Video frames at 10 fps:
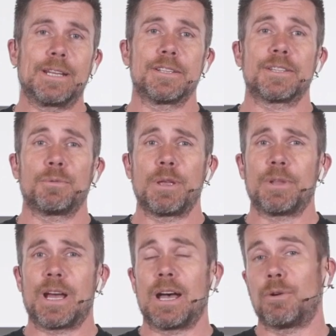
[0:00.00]
get into the
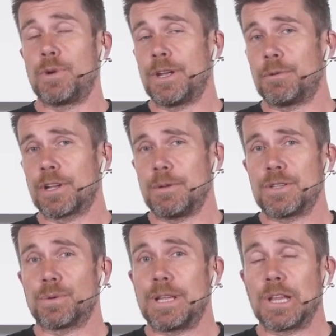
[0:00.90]
webinar, we're going to be
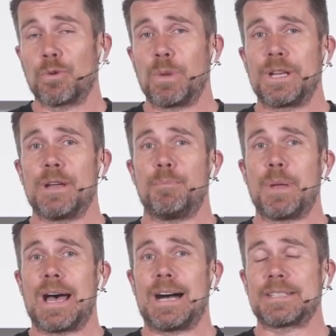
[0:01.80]
talking a little bit
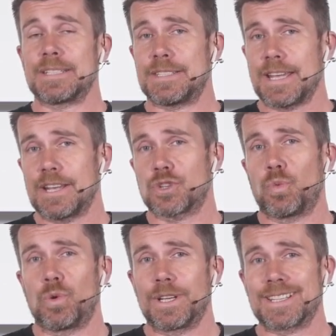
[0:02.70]
about dash
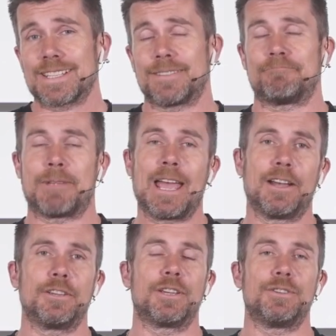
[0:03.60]
warnings and
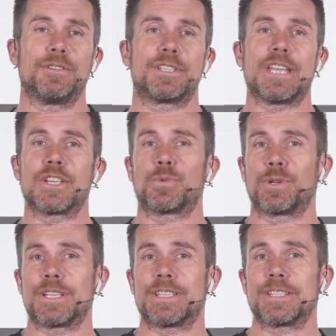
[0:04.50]
how you can use dash
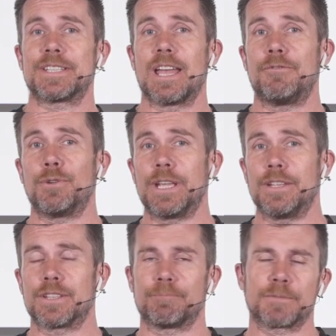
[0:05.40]
warnings to save your
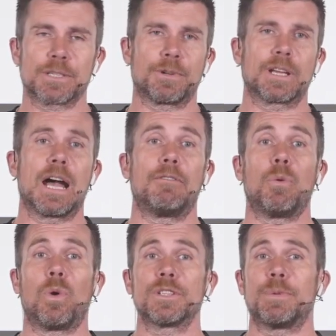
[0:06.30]
engine. Just want to cover
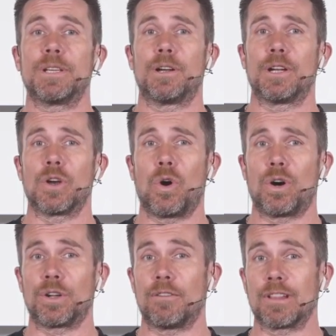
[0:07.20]
what's been going
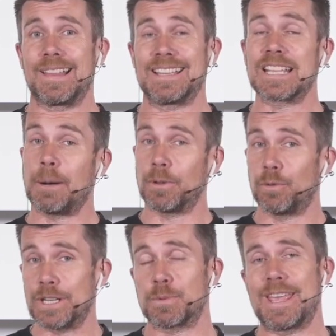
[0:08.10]
on over the last couple
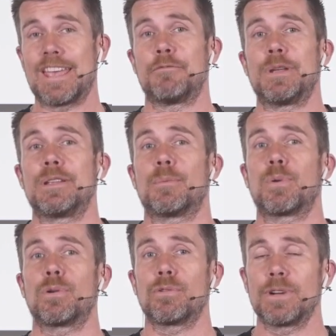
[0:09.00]
of weeks. We have been
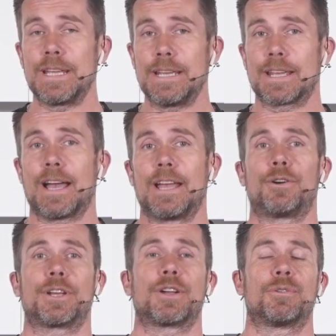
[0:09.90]
pretty
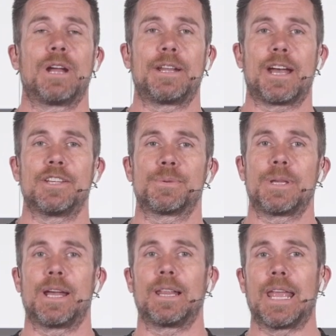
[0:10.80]
chaotic around
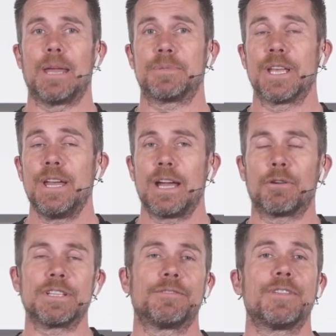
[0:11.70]
HPA Labs.
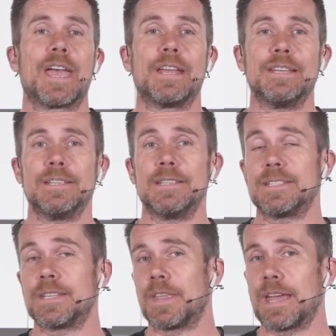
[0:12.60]
A reason for that
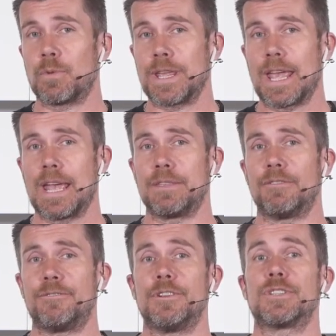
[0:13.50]
is that we had
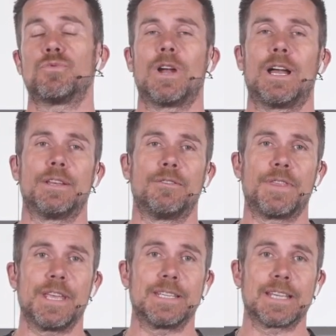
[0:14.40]
the first round
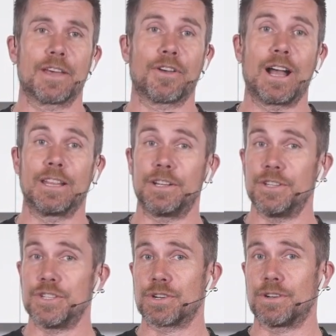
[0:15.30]
of the South Island
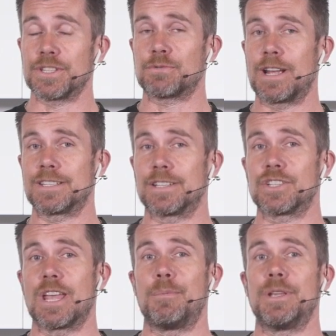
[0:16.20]
Endurance Racing
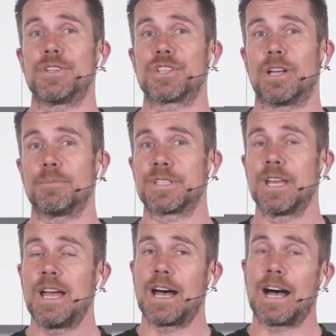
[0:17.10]
Championships
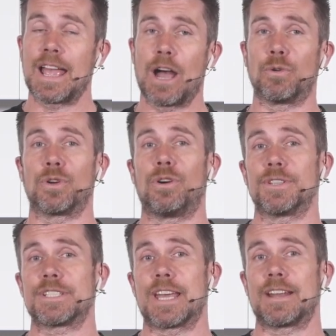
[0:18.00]
held
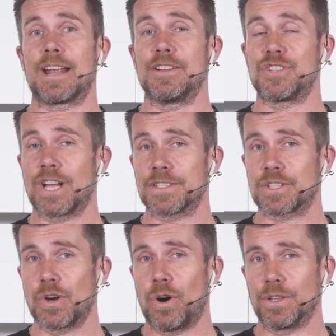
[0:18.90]
on Saturday
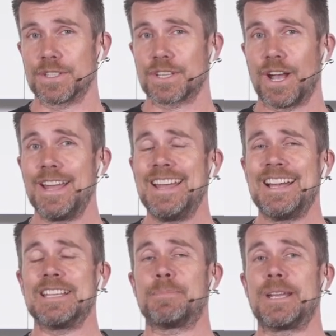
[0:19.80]
just gone. So
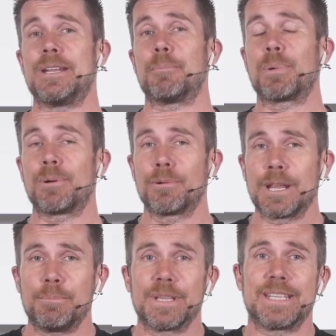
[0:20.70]
it's been a
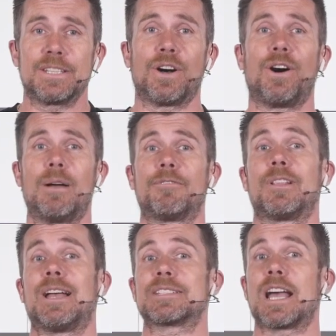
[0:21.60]
pretty busy time for
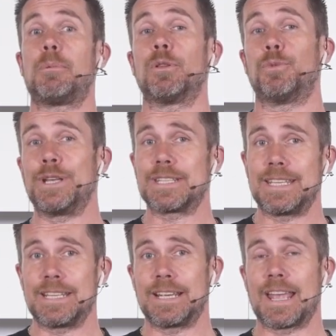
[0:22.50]
the last couple of weeks
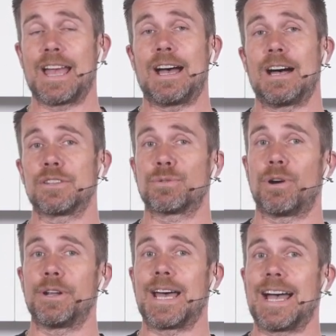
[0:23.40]
getting our
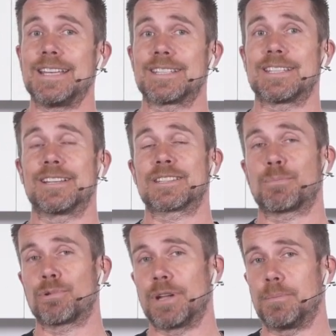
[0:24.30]
Toyota 86
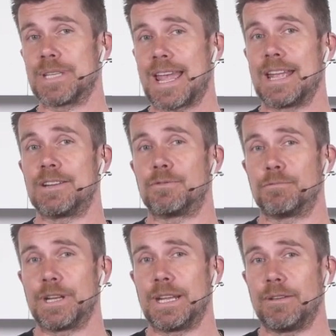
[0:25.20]
prepped and
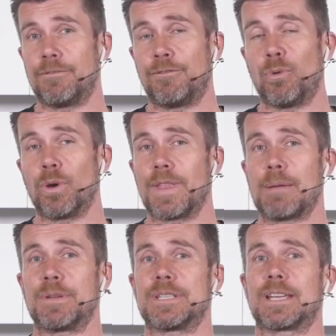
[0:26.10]
ready for
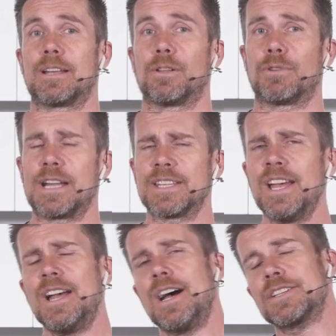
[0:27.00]
that particular race.
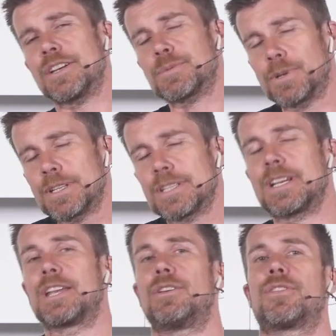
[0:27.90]
So I just wanted to
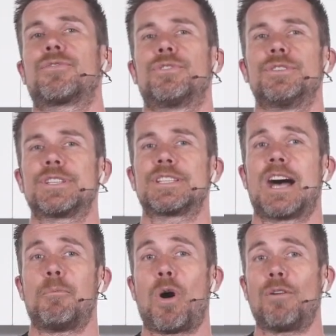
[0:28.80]
take you through
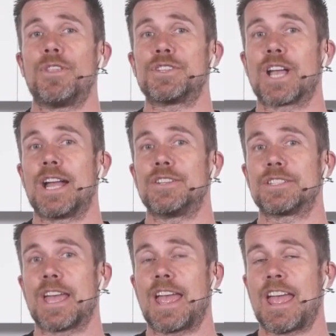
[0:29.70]
some of the
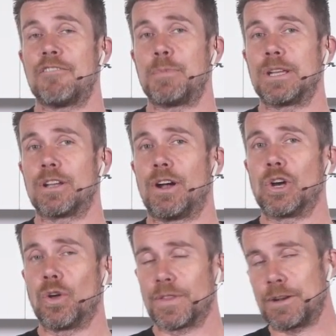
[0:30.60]
changes that have been going
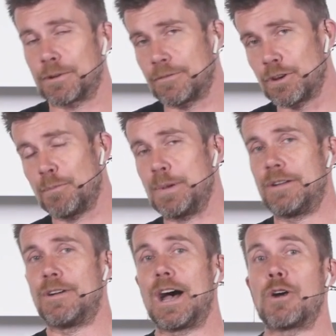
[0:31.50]
on, then I'll give you a bit
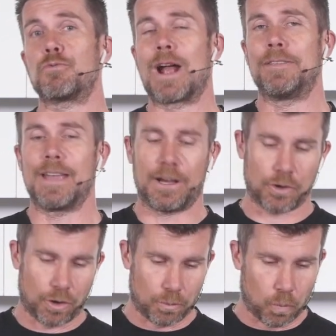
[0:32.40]
of a
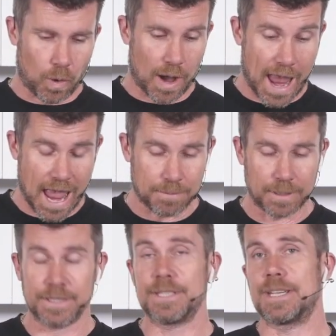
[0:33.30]
rundown on what
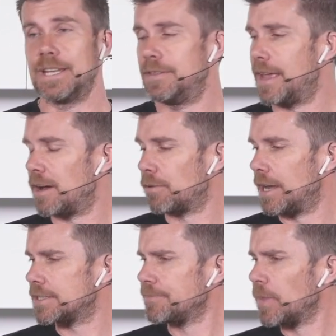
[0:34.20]
happened in that
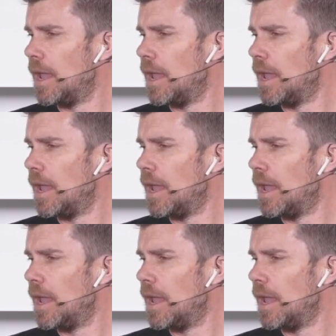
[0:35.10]
race.